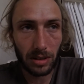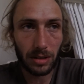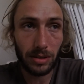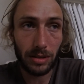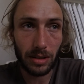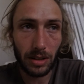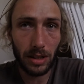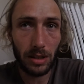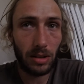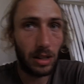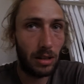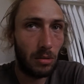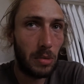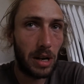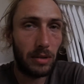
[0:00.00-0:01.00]
Go on, you've got a
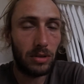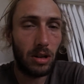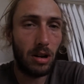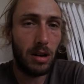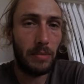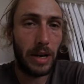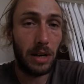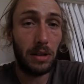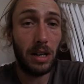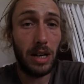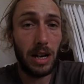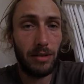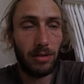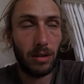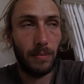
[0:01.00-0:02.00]
little bit of time now. Go and
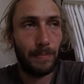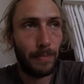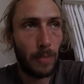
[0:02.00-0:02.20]
have one.